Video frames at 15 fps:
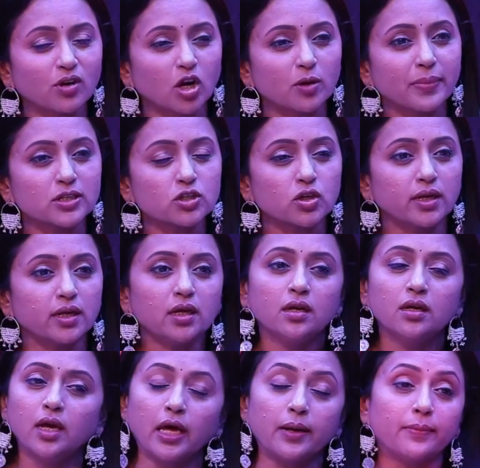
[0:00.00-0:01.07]
blockbuster ani,
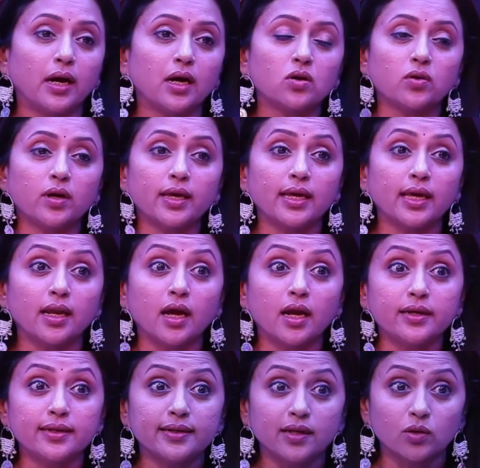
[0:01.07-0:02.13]
and maaku kuda
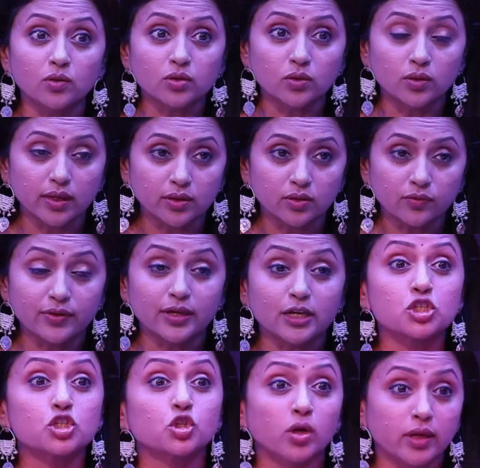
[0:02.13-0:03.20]
elanti doubt ledu, we are
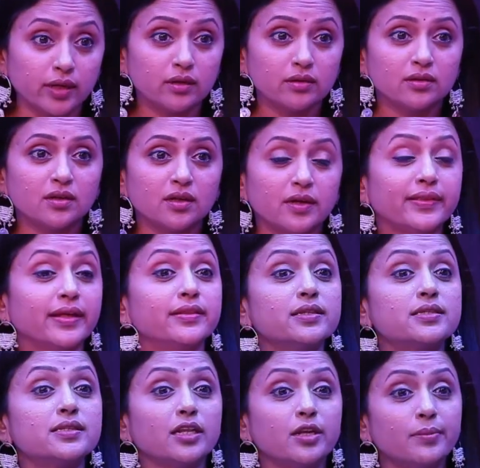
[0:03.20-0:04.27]
sure that the
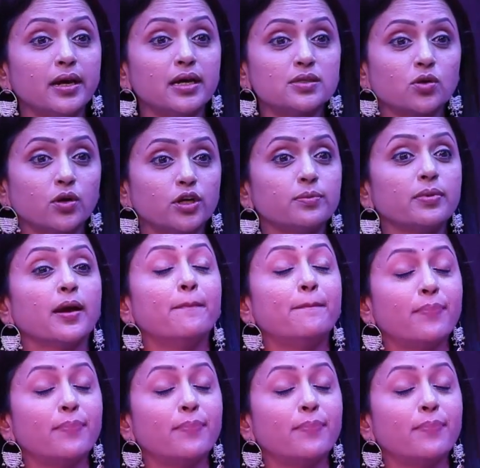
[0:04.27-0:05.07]
cinema is going to be a